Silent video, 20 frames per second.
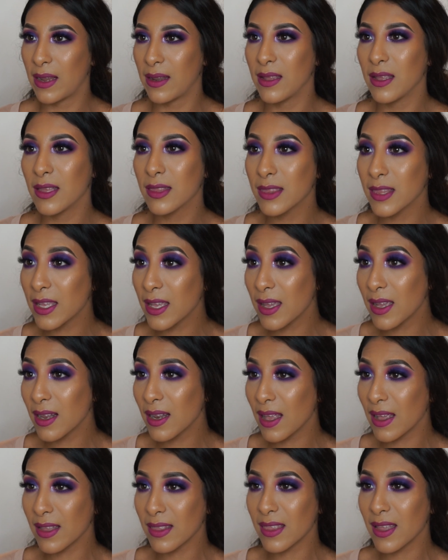
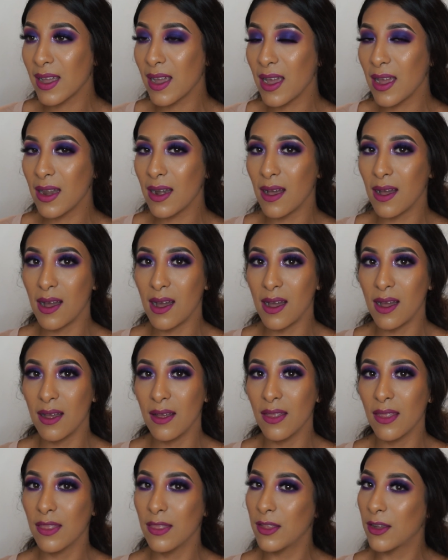anything like that,
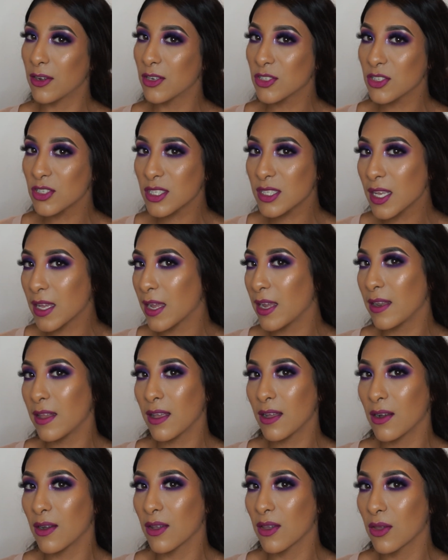they're just
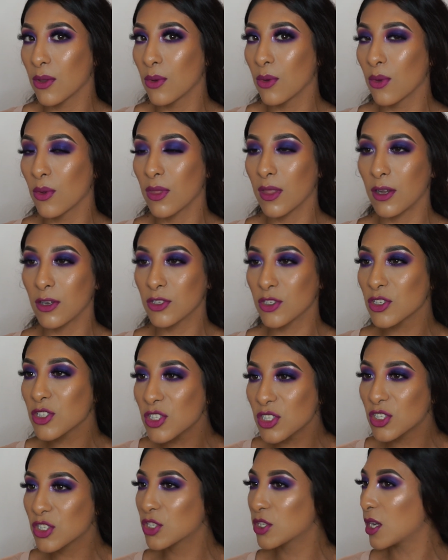hating on you. They're
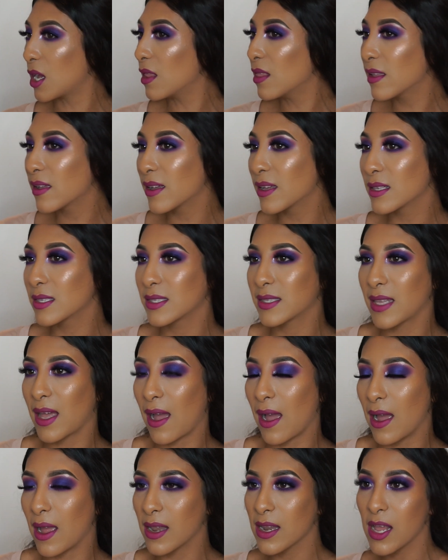just jealous
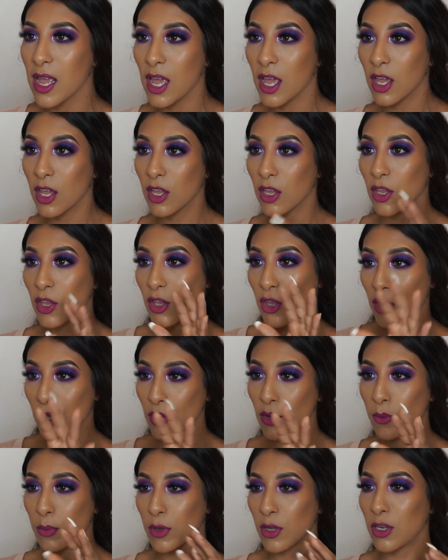that
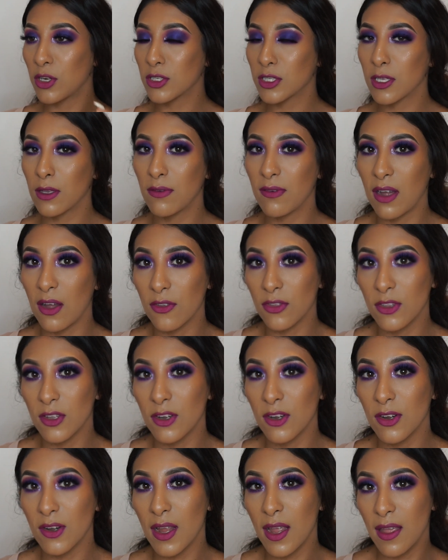you put yourself out
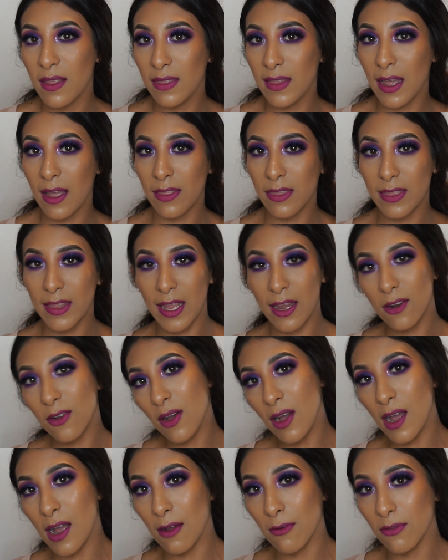there and that they
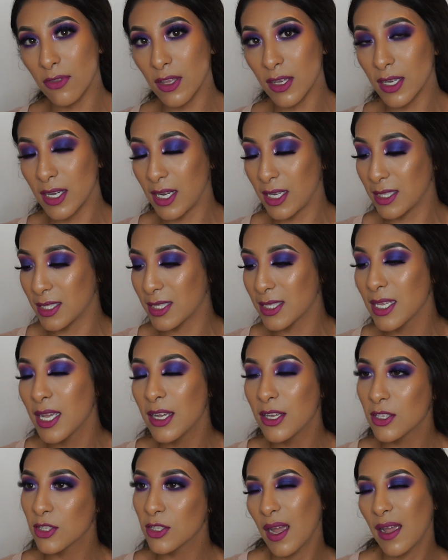don't have the guts
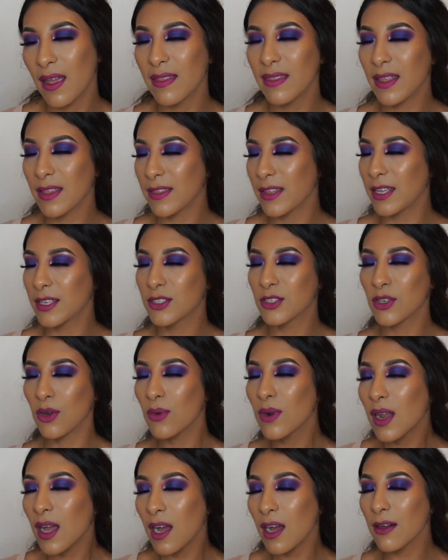and that they
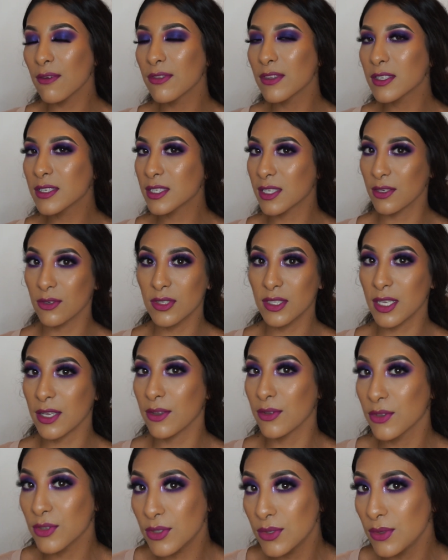don't have the skills
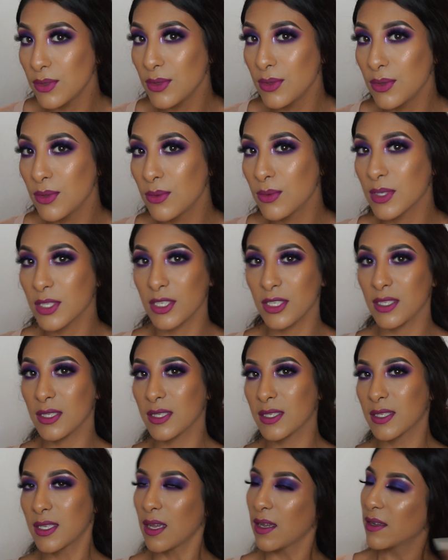that you do, which
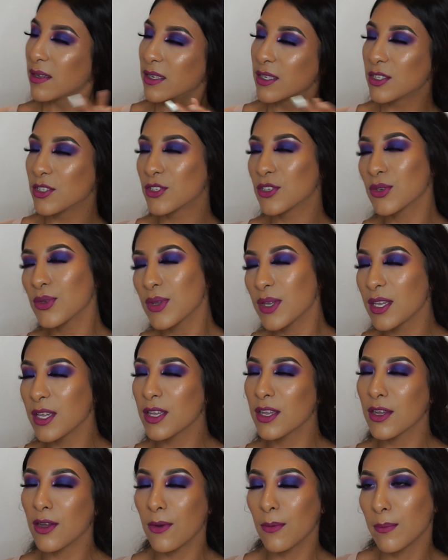is
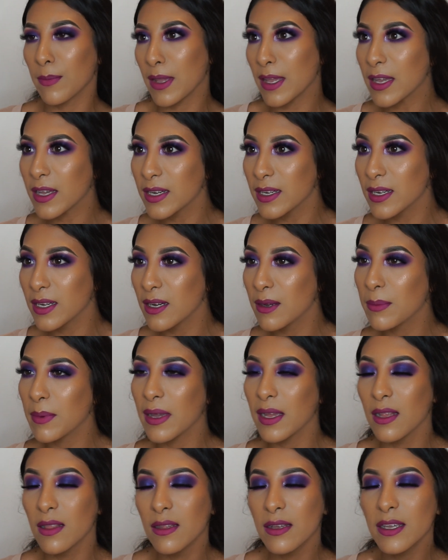doing your makeup
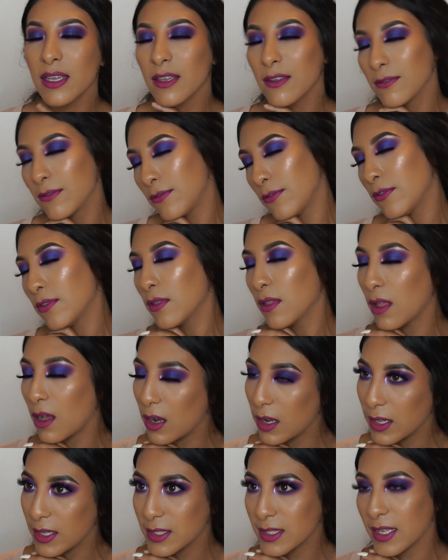and looking
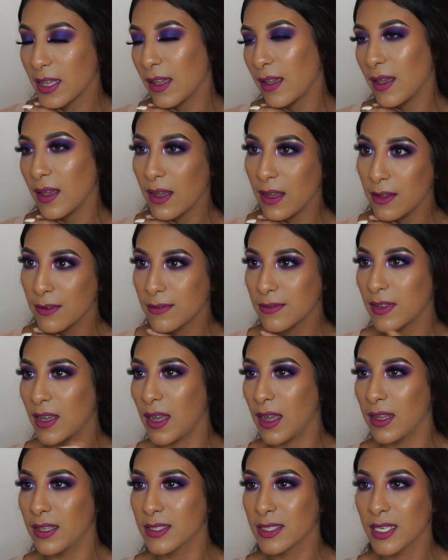flawless AF
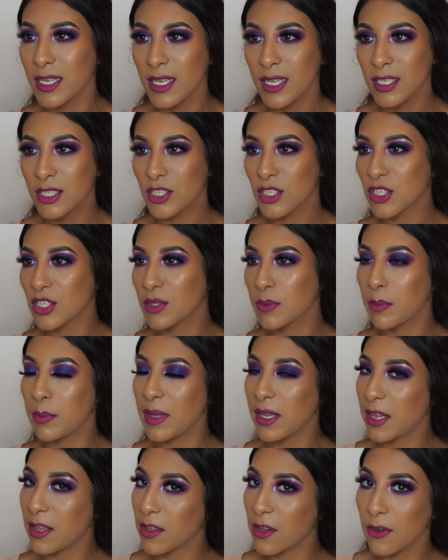and just
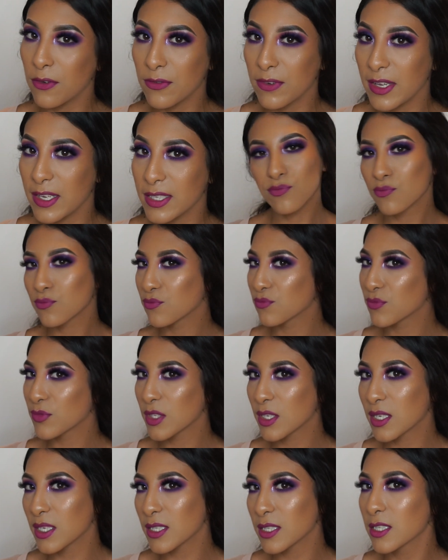beating your face.
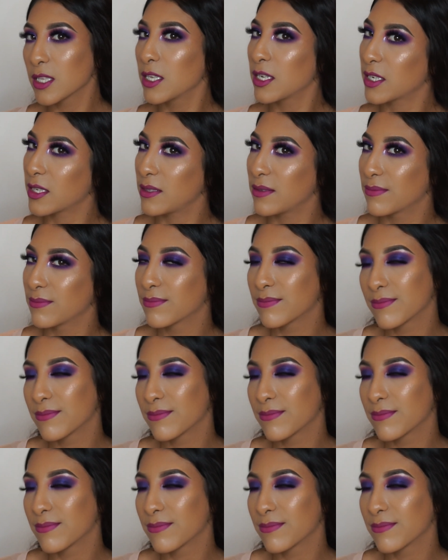Because look,